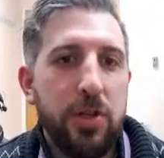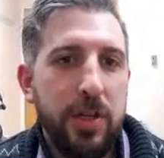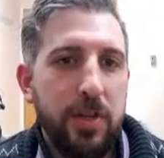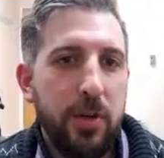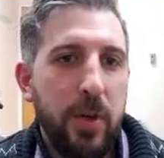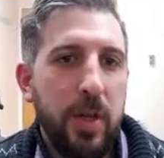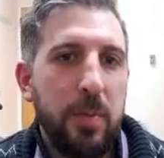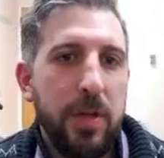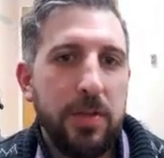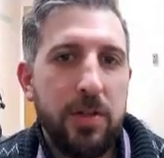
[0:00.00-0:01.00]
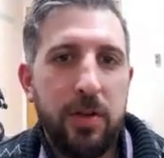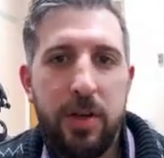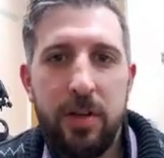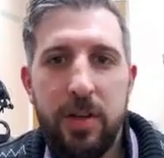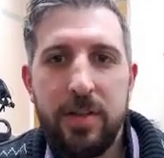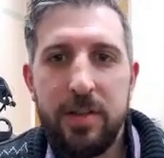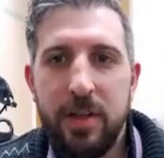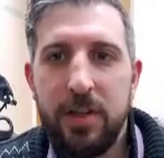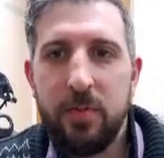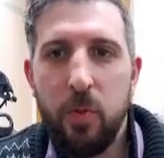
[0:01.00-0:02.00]
doing, because you're only going to do the
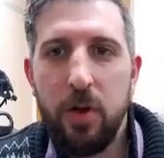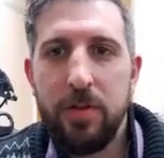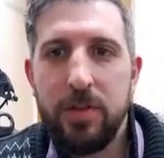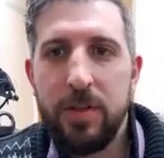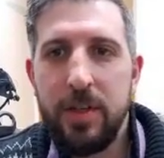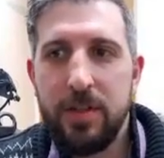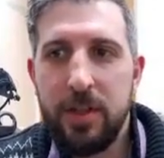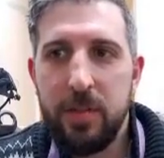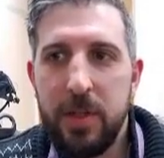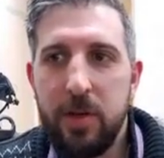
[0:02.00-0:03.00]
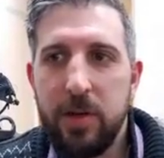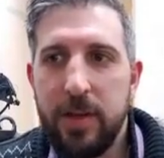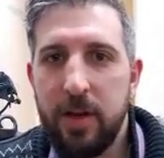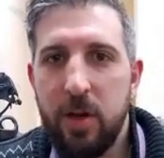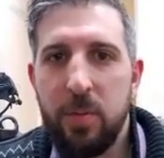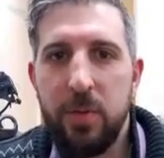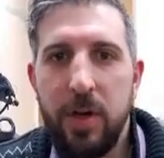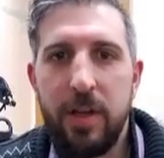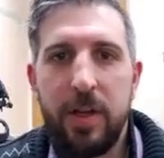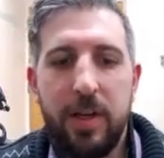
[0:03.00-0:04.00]
installation once, is you're going to be loading that up,
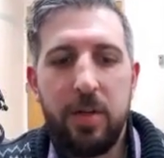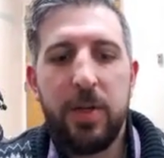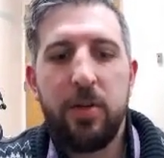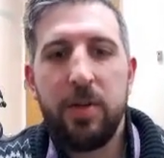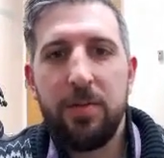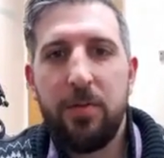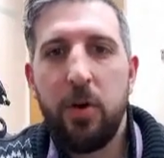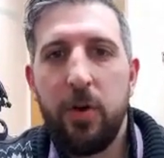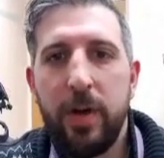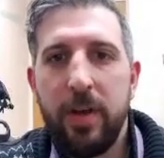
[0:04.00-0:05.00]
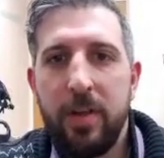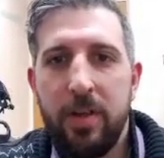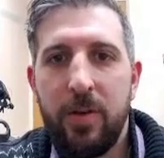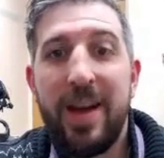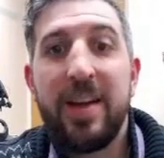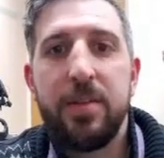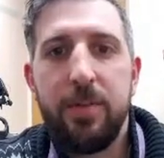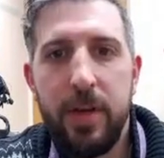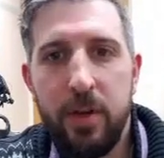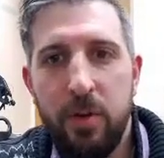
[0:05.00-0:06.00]
and then you're going to be doing the following. You
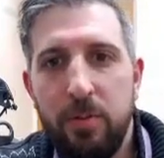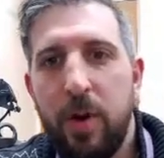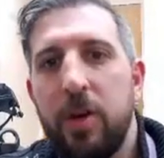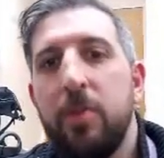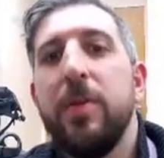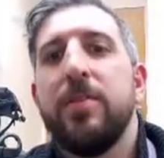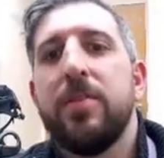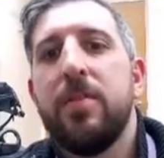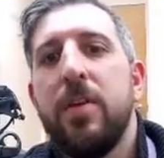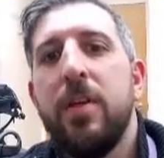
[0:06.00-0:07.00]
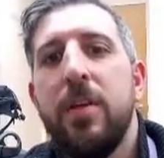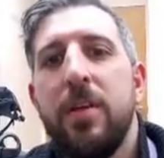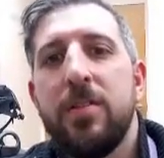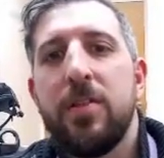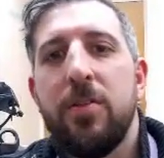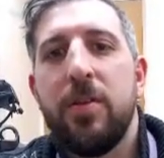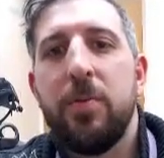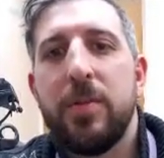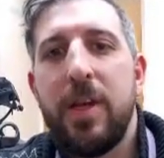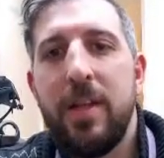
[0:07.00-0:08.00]
activate your environment. So it
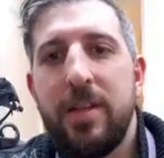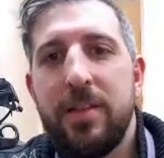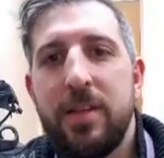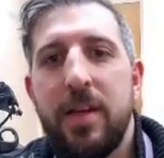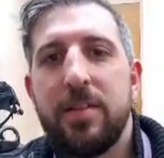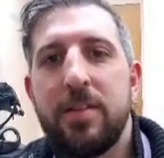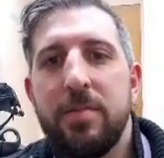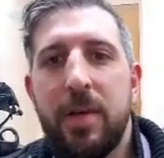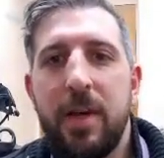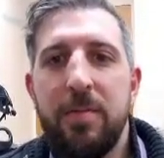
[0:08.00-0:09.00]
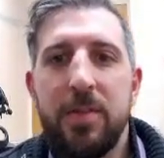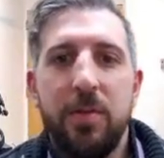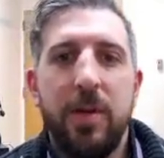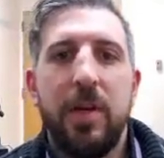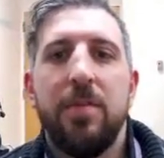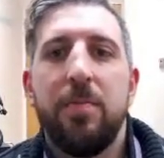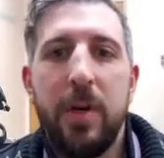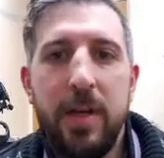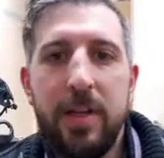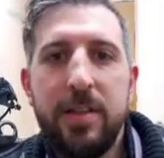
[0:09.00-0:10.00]
was NTCS. Okay, so I have
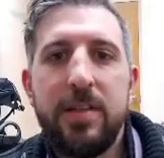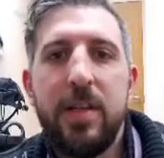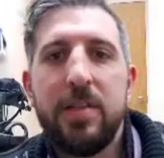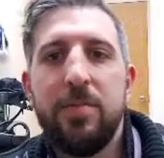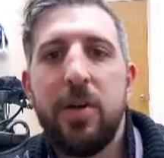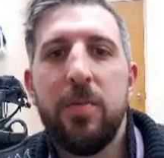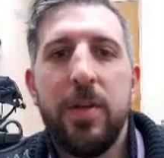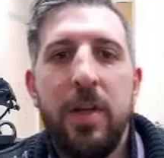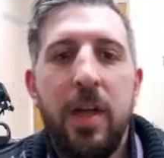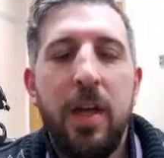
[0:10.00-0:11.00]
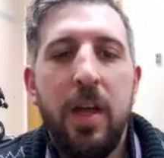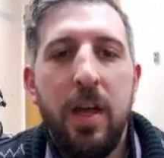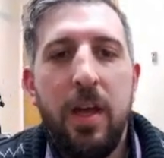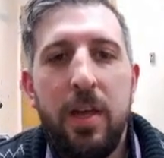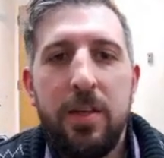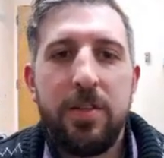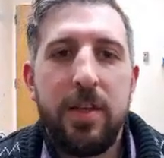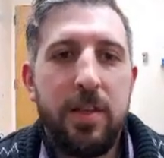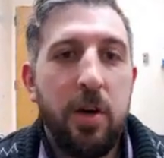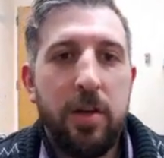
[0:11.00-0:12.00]
my NTCS environment. You see
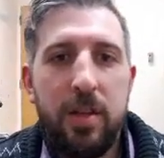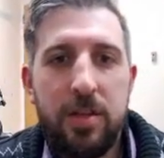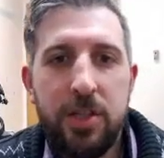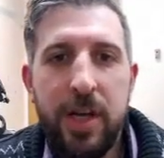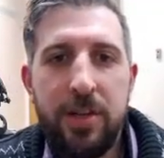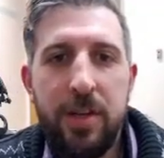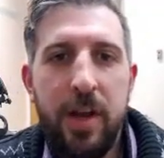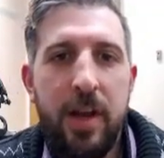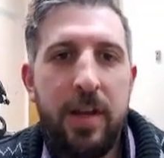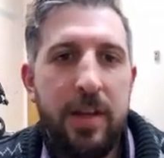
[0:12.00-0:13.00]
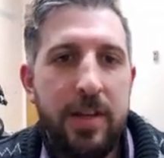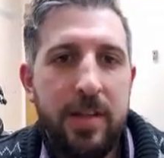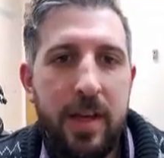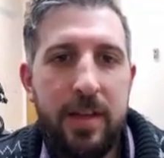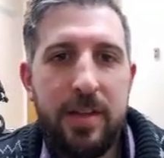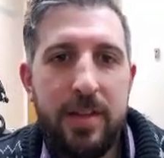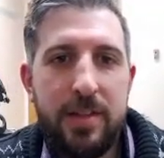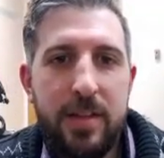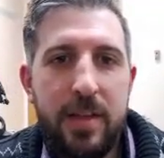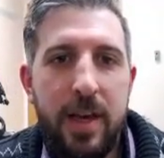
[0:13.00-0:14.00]
the only thing that's changed there is
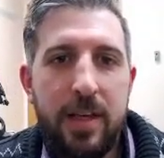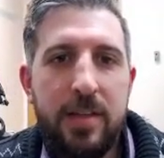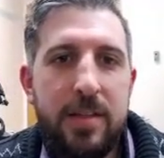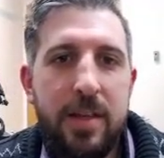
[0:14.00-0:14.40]
NTCS